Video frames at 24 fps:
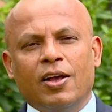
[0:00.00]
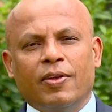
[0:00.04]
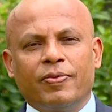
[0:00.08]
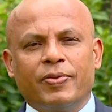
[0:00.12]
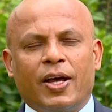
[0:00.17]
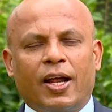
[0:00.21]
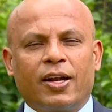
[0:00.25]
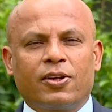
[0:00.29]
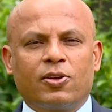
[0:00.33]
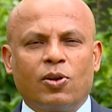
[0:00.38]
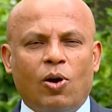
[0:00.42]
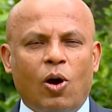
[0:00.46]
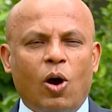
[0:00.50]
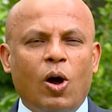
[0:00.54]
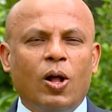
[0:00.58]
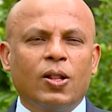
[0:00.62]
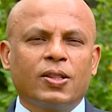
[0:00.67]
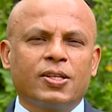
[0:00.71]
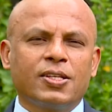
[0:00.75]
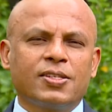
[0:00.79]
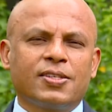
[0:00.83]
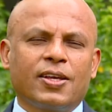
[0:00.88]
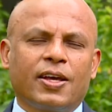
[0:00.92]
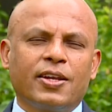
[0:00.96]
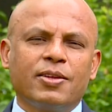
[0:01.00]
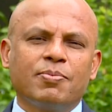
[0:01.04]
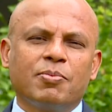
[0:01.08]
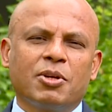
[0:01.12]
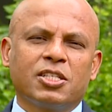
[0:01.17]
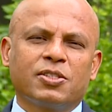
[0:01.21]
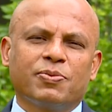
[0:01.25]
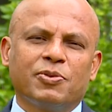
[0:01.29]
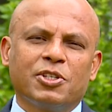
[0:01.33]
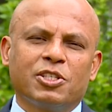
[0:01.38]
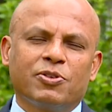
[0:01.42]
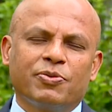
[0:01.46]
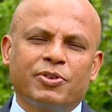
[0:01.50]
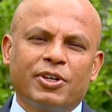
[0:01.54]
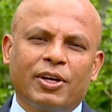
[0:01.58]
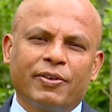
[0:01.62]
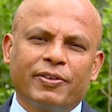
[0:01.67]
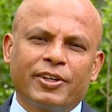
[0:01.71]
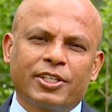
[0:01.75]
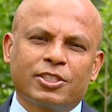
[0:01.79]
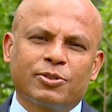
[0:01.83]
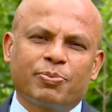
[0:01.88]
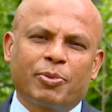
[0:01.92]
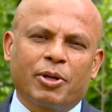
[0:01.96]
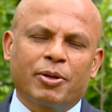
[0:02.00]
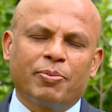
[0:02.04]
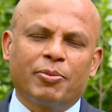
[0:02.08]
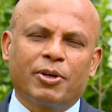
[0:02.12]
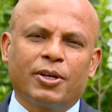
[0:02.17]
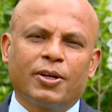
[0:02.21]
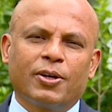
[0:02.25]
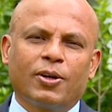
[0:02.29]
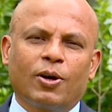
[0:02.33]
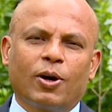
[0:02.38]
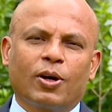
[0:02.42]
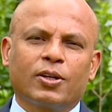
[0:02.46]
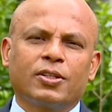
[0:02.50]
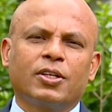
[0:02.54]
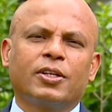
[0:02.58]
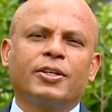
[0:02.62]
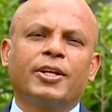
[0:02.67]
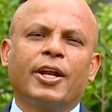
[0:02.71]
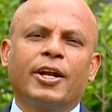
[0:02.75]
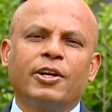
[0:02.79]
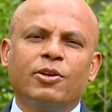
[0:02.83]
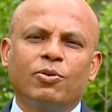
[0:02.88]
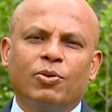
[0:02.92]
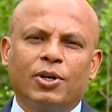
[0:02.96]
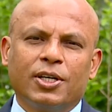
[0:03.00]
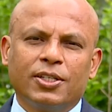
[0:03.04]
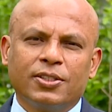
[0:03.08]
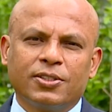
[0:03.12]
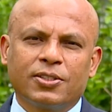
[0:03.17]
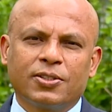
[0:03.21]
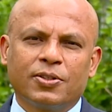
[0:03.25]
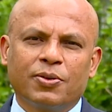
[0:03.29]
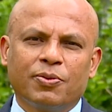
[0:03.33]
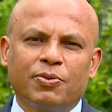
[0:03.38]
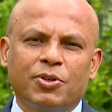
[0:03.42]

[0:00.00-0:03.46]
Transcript: that all these animals which we have experimented are the dead ones